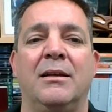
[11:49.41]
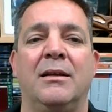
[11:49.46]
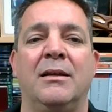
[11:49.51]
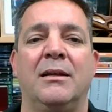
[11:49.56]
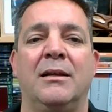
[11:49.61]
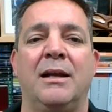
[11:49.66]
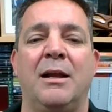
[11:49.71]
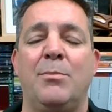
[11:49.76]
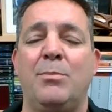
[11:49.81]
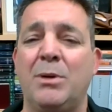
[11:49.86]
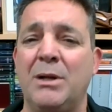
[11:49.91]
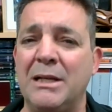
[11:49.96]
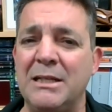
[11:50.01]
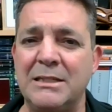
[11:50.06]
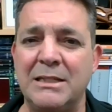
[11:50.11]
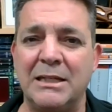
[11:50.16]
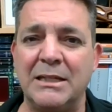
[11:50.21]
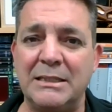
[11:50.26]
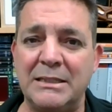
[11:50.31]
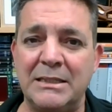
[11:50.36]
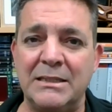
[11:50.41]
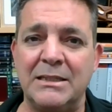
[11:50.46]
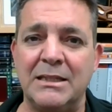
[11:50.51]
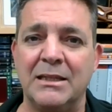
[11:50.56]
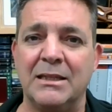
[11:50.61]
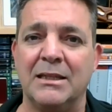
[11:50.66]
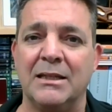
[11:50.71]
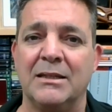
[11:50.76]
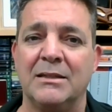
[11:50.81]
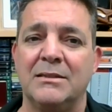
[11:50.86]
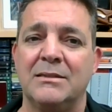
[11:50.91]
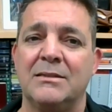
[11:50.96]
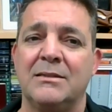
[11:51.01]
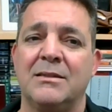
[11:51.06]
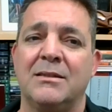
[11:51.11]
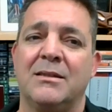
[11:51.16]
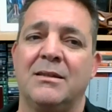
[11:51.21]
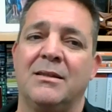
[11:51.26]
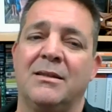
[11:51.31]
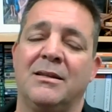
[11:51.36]
Now, please listen to this.
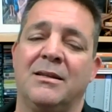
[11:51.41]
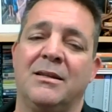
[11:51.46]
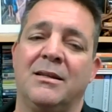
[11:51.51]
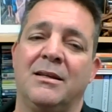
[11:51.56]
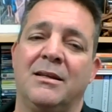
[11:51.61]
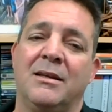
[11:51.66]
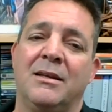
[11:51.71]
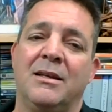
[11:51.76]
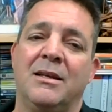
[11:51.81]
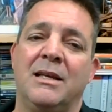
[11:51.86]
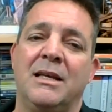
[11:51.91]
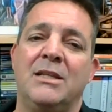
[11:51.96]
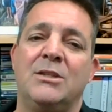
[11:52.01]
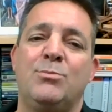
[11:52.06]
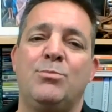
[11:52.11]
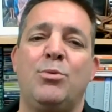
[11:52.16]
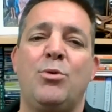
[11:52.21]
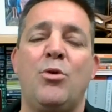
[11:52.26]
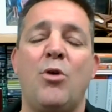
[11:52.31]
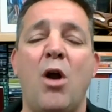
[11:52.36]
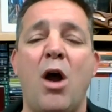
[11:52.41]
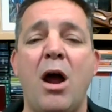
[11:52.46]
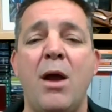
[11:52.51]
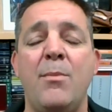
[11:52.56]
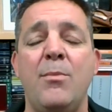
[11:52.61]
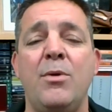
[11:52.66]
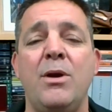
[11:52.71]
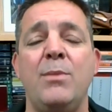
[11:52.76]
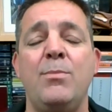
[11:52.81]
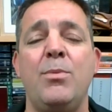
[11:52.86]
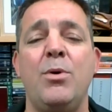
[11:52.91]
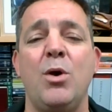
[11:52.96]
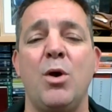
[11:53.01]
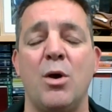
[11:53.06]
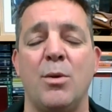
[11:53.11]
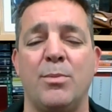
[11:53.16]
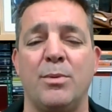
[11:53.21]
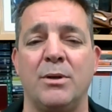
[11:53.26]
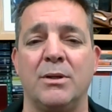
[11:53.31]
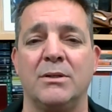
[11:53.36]
His primary
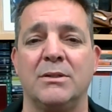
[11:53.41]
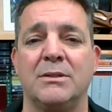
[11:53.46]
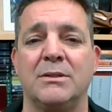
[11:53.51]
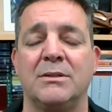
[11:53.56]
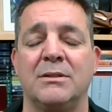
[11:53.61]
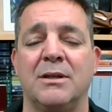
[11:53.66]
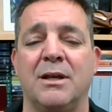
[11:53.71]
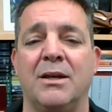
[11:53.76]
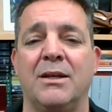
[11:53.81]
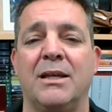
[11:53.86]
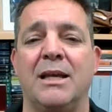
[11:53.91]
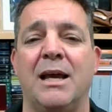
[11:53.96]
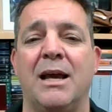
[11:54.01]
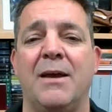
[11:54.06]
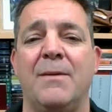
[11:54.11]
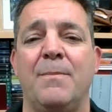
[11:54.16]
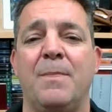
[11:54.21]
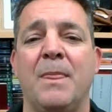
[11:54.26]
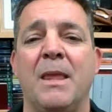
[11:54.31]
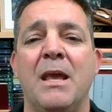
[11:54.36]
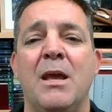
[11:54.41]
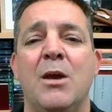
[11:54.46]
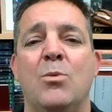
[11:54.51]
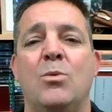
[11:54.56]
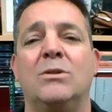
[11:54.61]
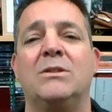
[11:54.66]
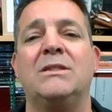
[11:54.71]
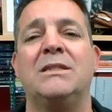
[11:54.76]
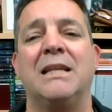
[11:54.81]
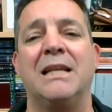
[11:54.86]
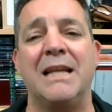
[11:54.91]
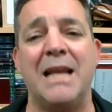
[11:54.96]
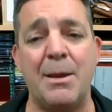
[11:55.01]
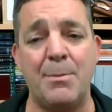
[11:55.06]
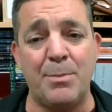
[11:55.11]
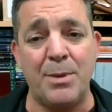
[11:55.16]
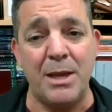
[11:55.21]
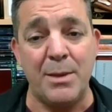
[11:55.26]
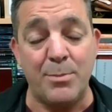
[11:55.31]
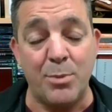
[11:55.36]
purpose, okay, was to
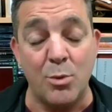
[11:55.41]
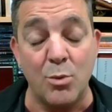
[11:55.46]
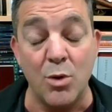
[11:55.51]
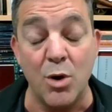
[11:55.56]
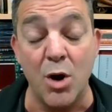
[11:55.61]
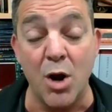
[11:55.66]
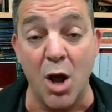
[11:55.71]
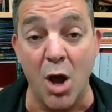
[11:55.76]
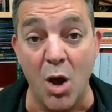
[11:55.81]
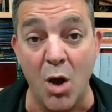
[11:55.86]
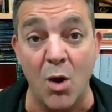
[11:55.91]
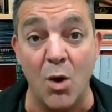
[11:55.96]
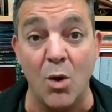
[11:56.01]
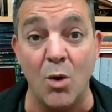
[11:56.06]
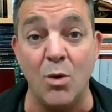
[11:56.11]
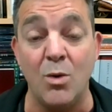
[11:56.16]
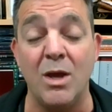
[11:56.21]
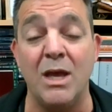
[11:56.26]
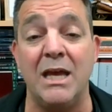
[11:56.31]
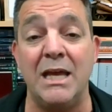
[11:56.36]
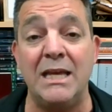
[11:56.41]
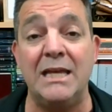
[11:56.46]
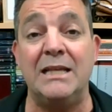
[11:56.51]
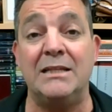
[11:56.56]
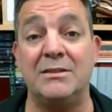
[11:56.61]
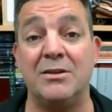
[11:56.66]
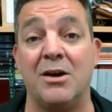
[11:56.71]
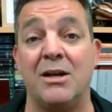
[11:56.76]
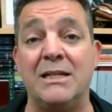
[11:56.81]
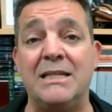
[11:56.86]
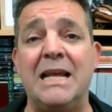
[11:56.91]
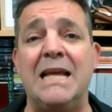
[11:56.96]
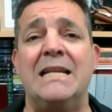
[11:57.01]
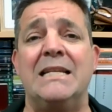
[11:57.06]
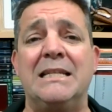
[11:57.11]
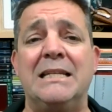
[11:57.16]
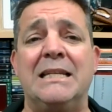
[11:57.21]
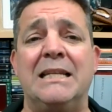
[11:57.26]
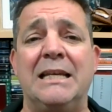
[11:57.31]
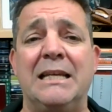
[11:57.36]
let people know his
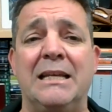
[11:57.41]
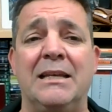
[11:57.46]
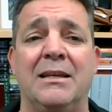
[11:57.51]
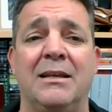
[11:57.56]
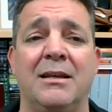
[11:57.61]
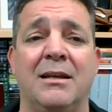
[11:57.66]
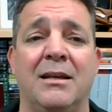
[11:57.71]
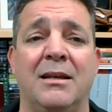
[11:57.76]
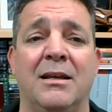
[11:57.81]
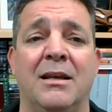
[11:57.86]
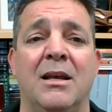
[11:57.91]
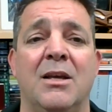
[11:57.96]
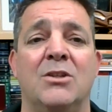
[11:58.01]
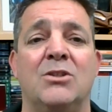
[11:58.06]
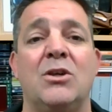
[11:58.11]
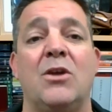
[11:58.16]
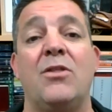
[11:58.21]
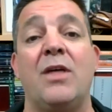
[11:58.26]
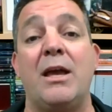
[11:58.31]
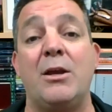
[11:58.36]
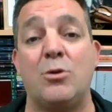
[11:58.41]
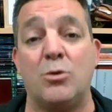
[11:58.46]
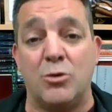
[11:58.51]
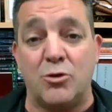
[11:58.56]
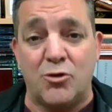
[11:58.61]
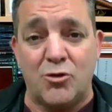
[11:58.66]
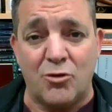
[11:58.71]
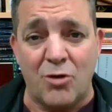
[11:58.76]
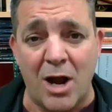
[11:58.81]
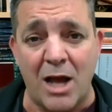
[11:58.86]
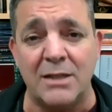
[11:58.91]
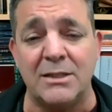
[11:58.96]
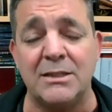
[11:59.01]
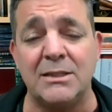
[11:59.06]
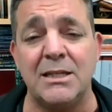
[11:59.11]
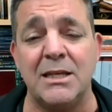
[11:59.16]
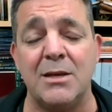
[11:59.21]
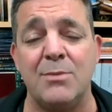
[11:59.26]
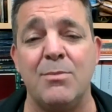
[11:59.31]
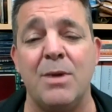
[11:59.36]
identity so they could
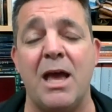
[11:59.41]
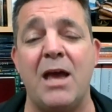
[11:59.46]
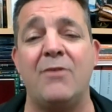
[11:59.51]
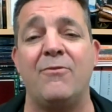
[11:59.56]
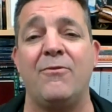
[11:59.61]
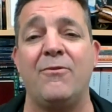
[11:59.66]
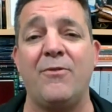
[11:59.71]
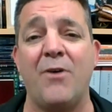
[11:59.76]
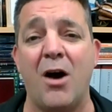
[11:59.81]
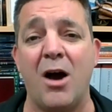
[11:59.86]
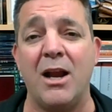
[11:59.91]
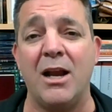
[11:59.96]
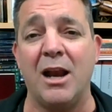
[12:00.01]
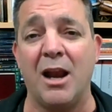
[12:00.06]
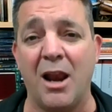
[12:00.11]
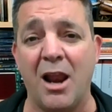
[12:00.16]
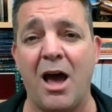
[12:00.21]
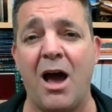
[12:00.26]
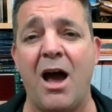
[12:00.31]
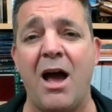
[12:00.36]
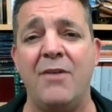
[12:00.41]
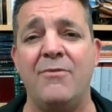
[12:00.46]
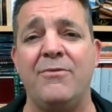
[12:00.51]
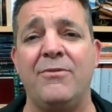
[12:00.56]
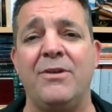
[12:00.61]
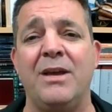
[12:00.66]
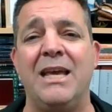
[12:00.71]
trust him and find life